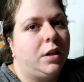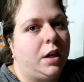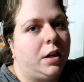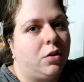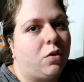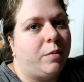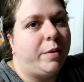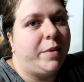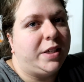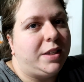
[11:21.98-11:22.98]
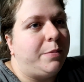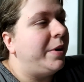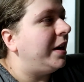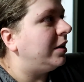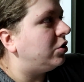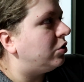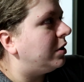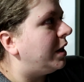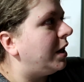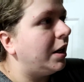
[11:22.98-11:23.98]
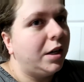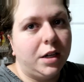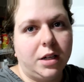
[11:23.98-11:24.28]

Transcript: Ignore my messy pantry.